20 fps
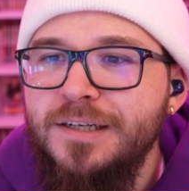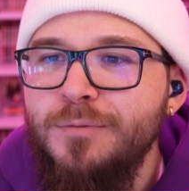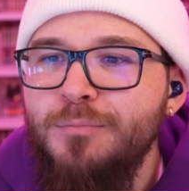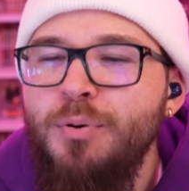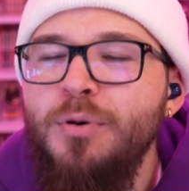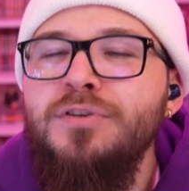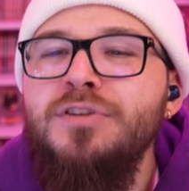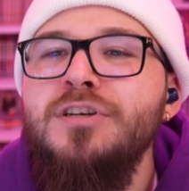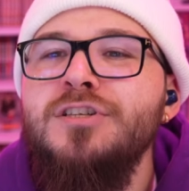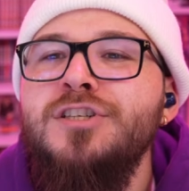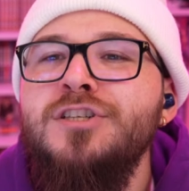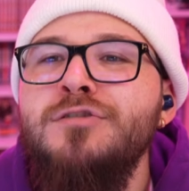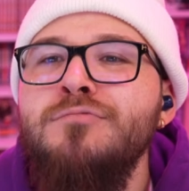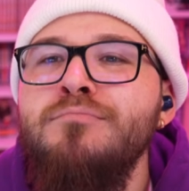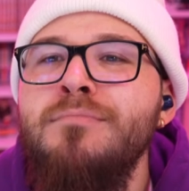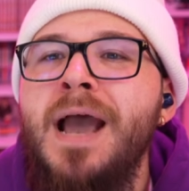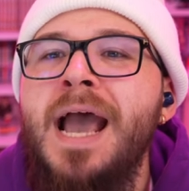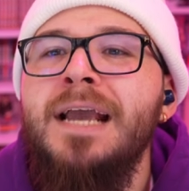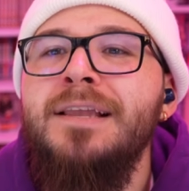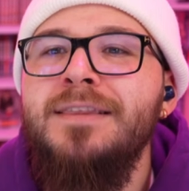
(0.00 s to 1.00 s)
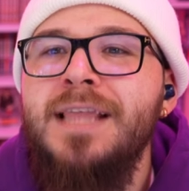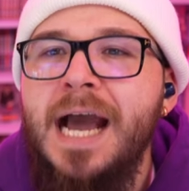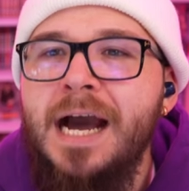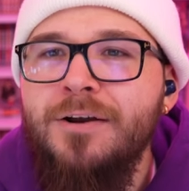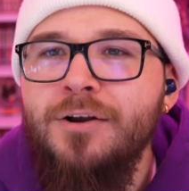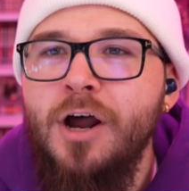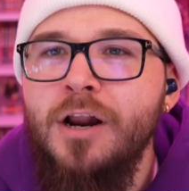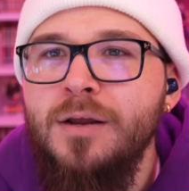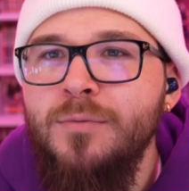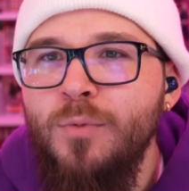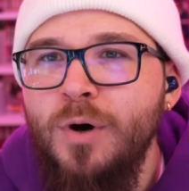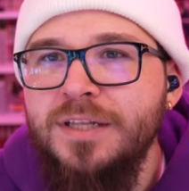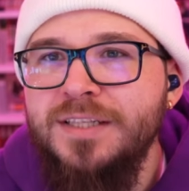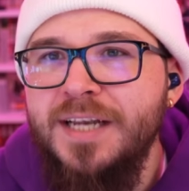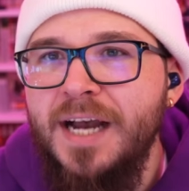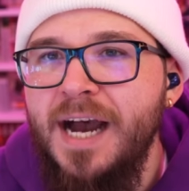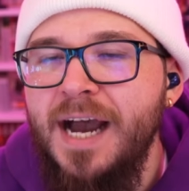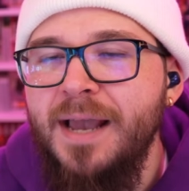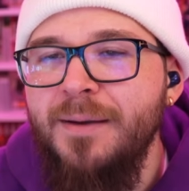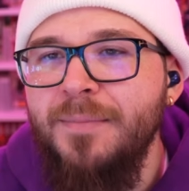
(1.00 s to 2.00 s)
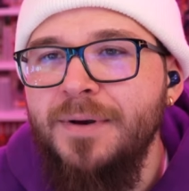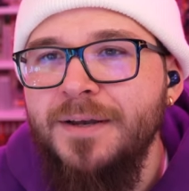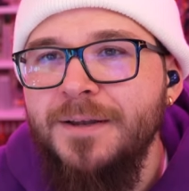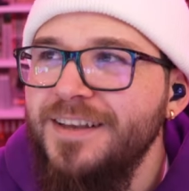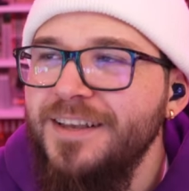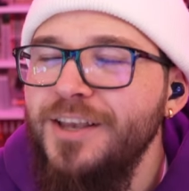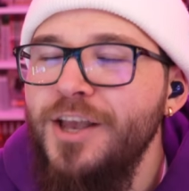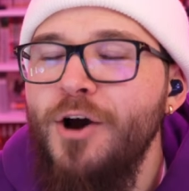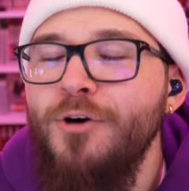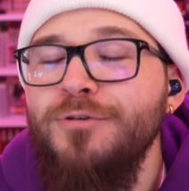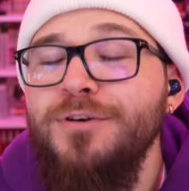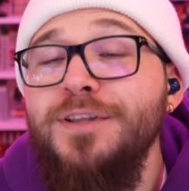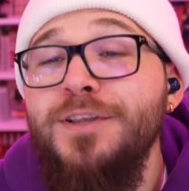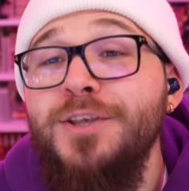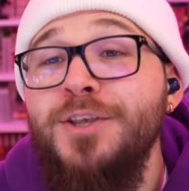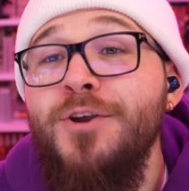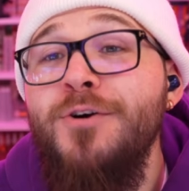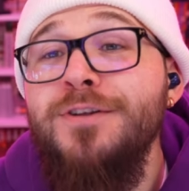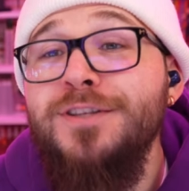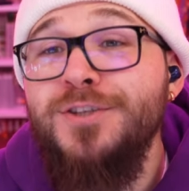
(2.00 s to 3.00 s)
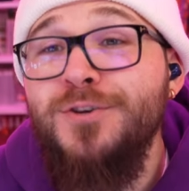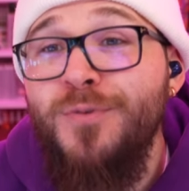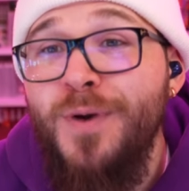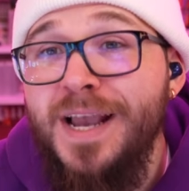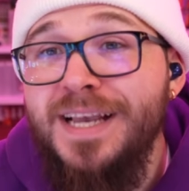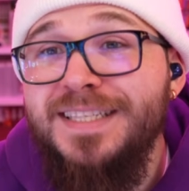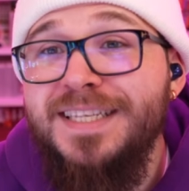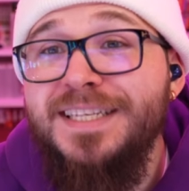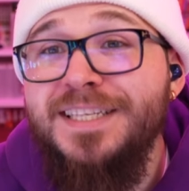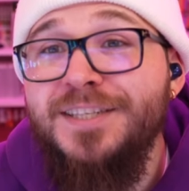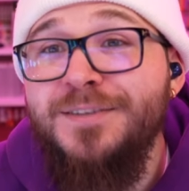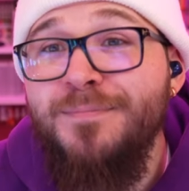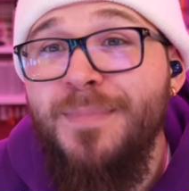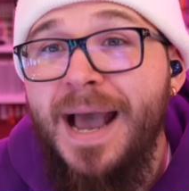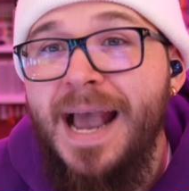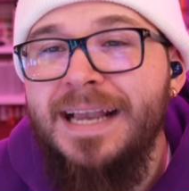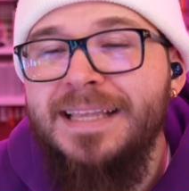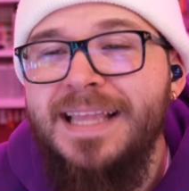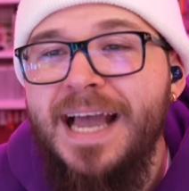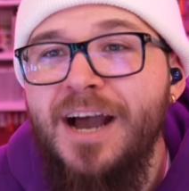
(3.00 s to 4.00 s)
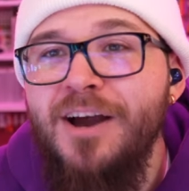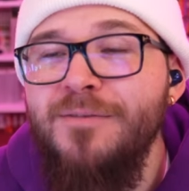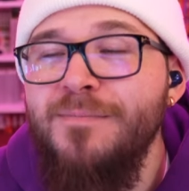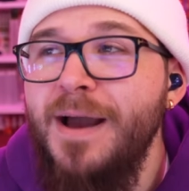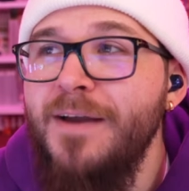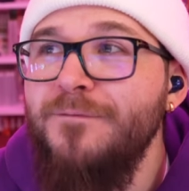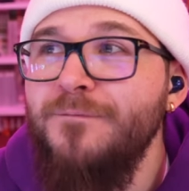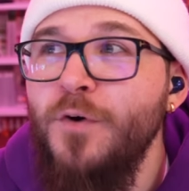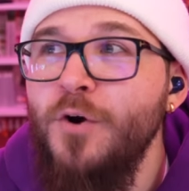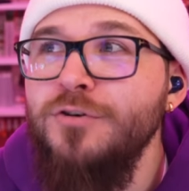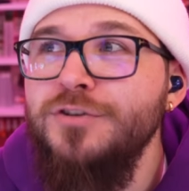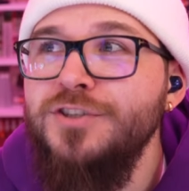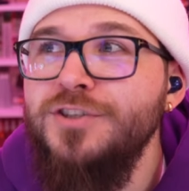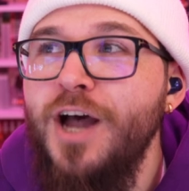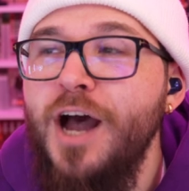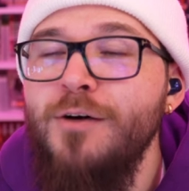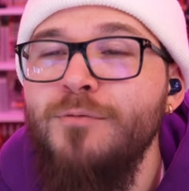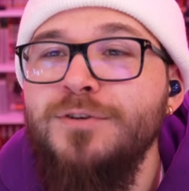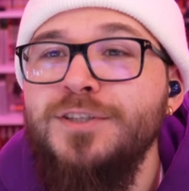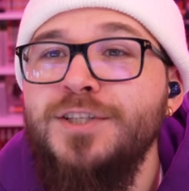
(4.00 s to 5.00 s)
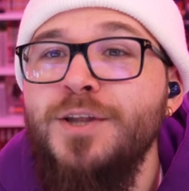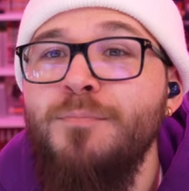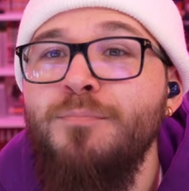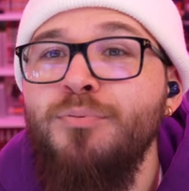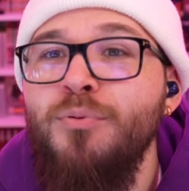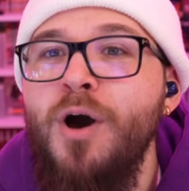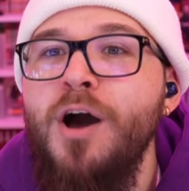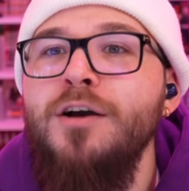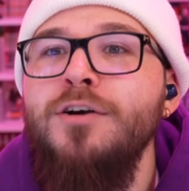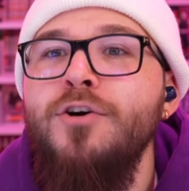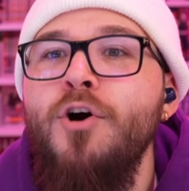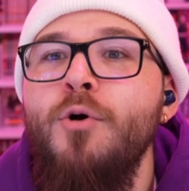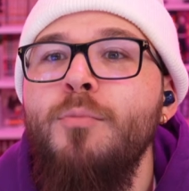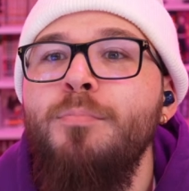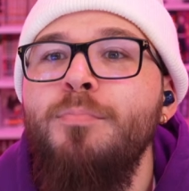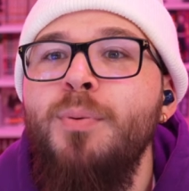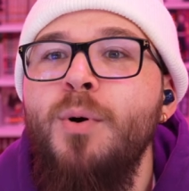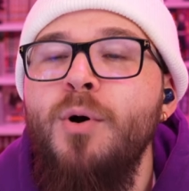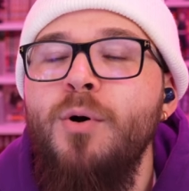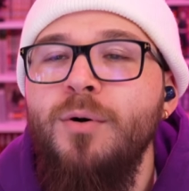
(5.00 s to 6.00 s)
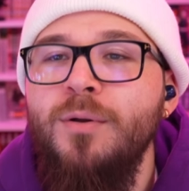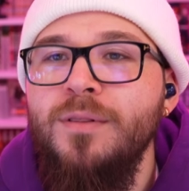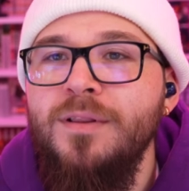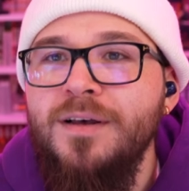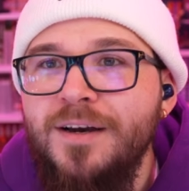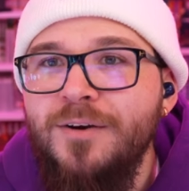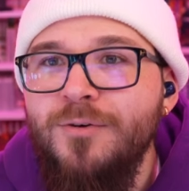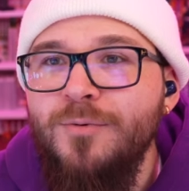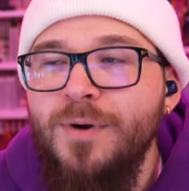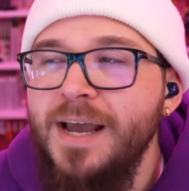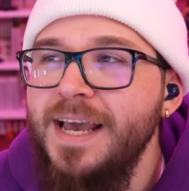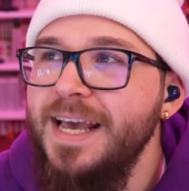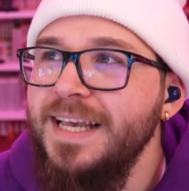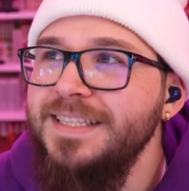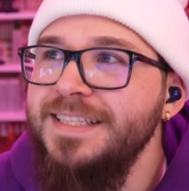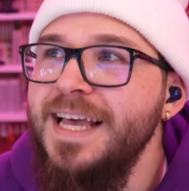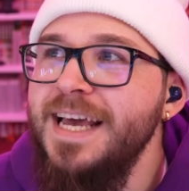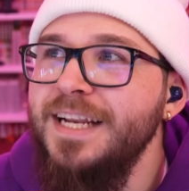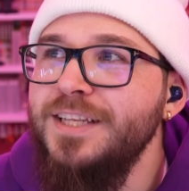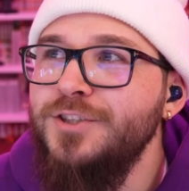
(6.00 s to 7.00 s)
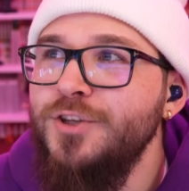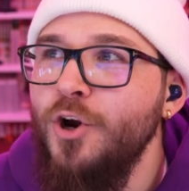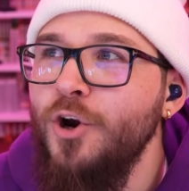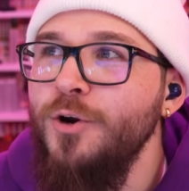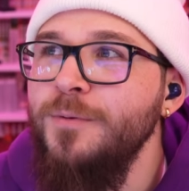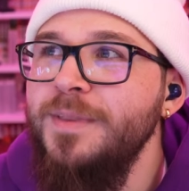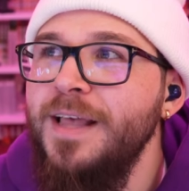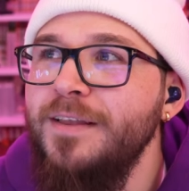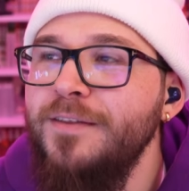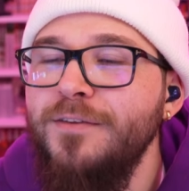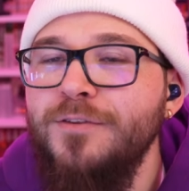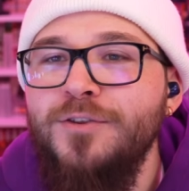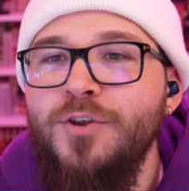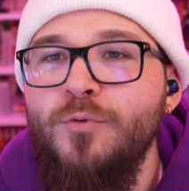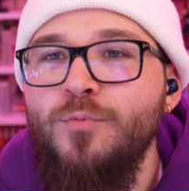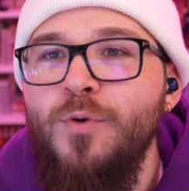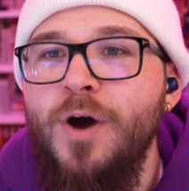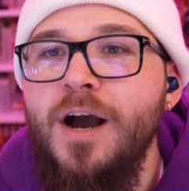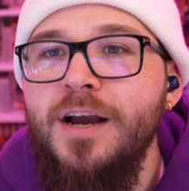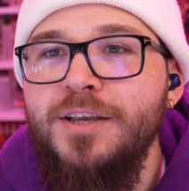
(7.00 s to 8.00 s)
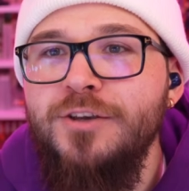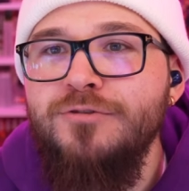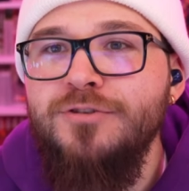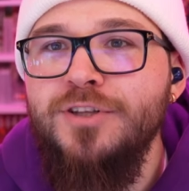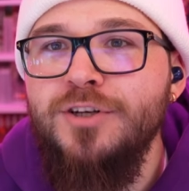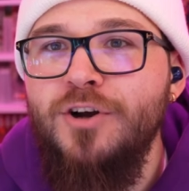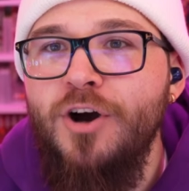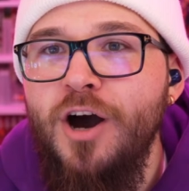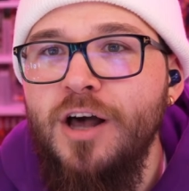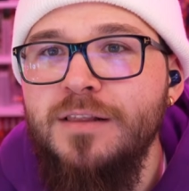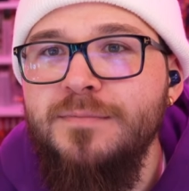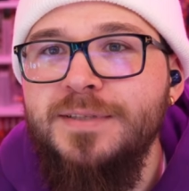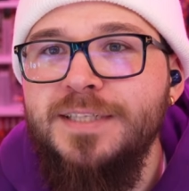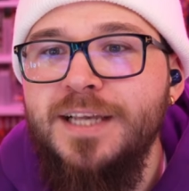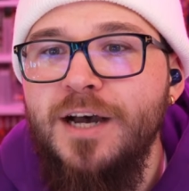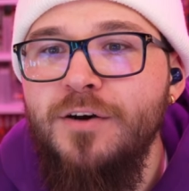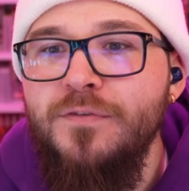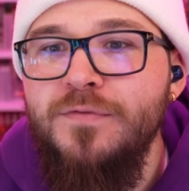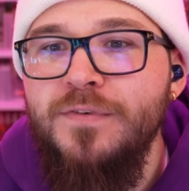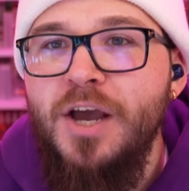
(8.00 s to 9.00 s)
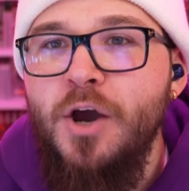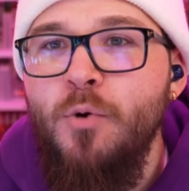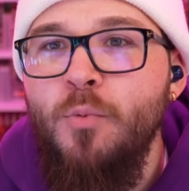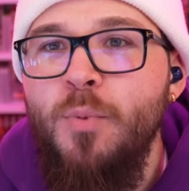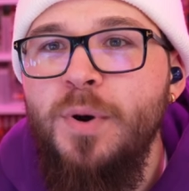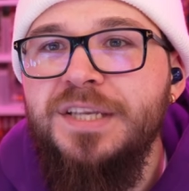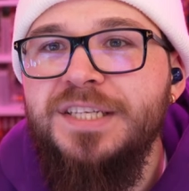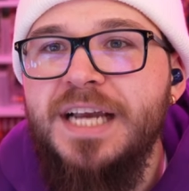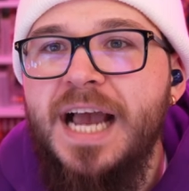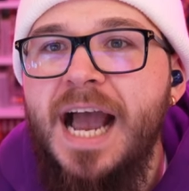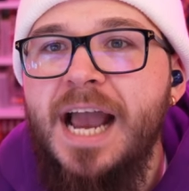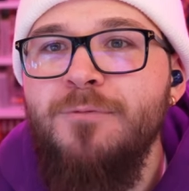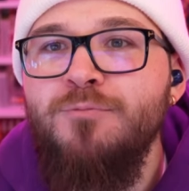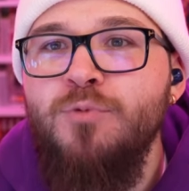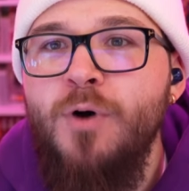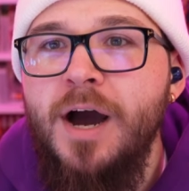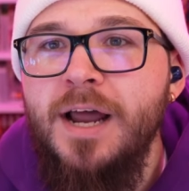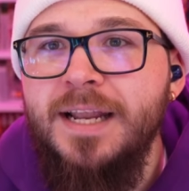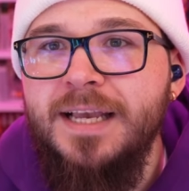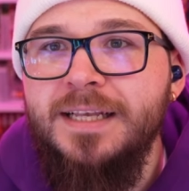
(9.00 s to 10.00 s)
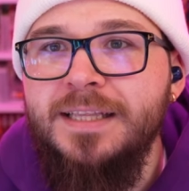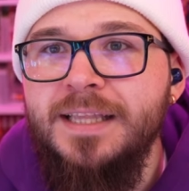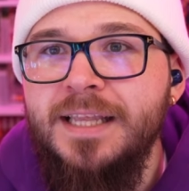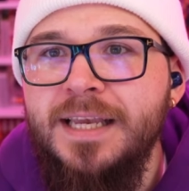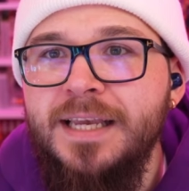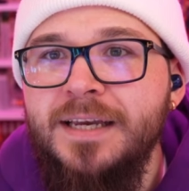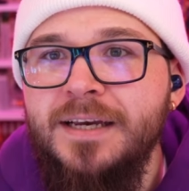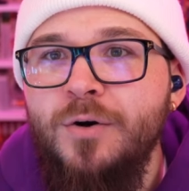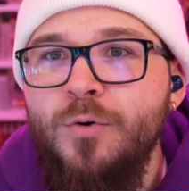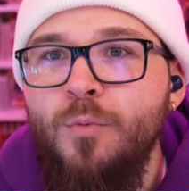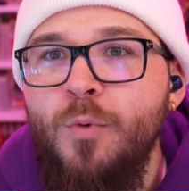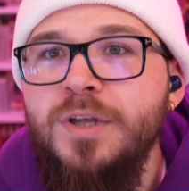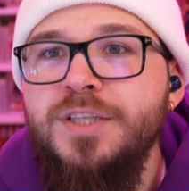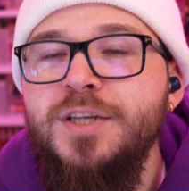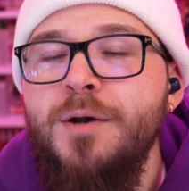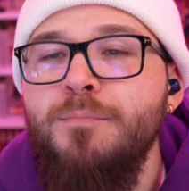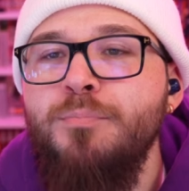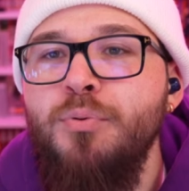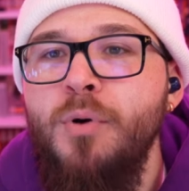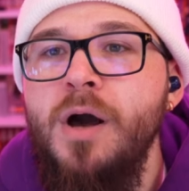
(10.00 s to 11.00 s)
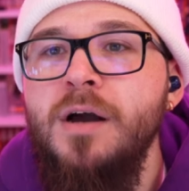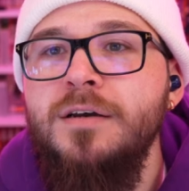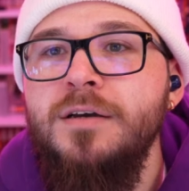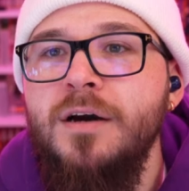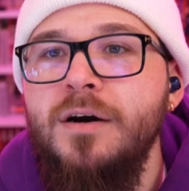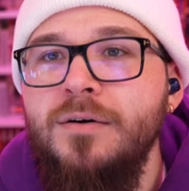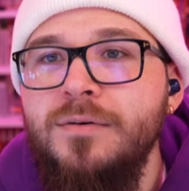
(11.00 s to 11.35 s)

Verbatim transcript: Put the smackdown on him one time. Yo, you know what's crazy? Smackdown, my first thought was the Bronco Bull, right? Isn't that a term that The Rock used to call himself? Which, ironically, what's a Bronco?